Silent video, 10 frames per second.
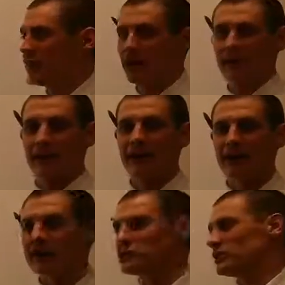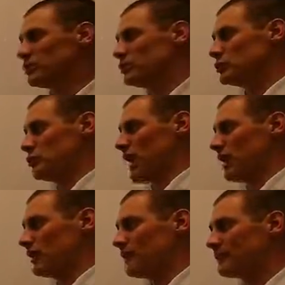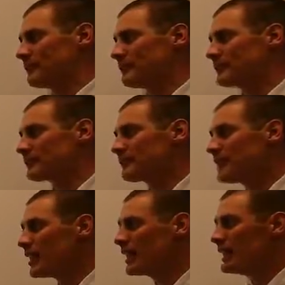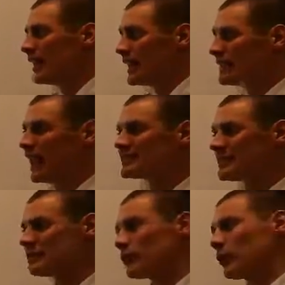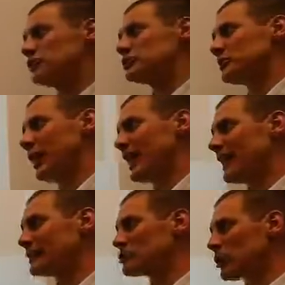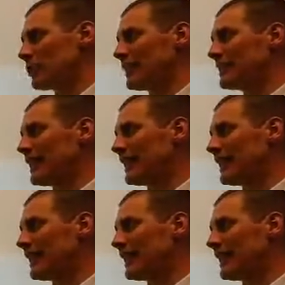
a violation of neutrality. In 1940, Japan, Germany, and